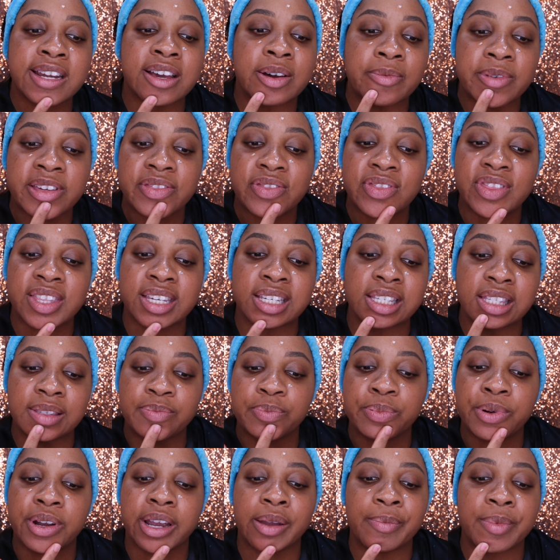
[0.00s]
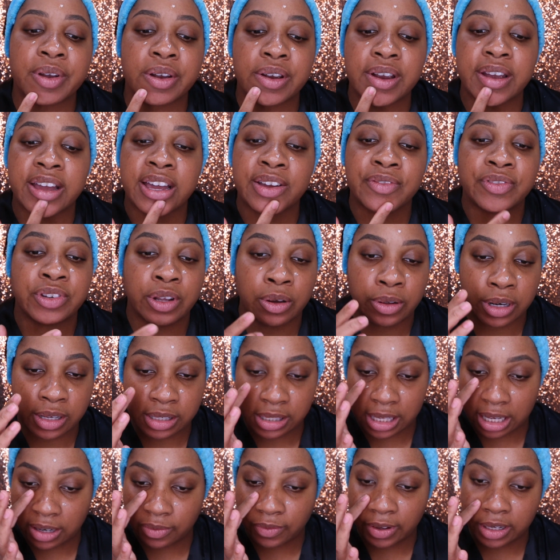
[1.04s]
Now with this primer, I've
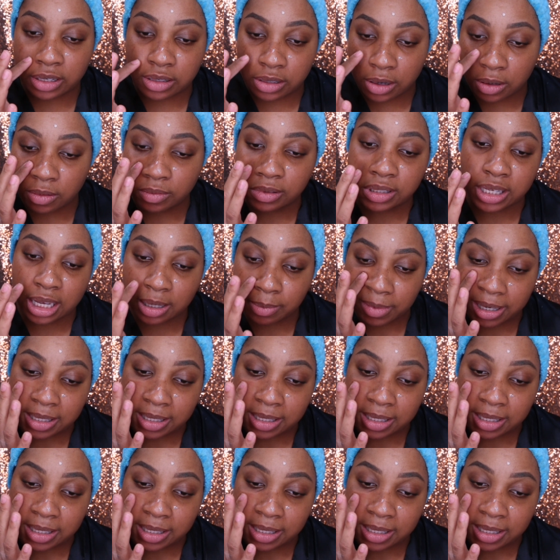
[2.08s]
noticed that if I don't take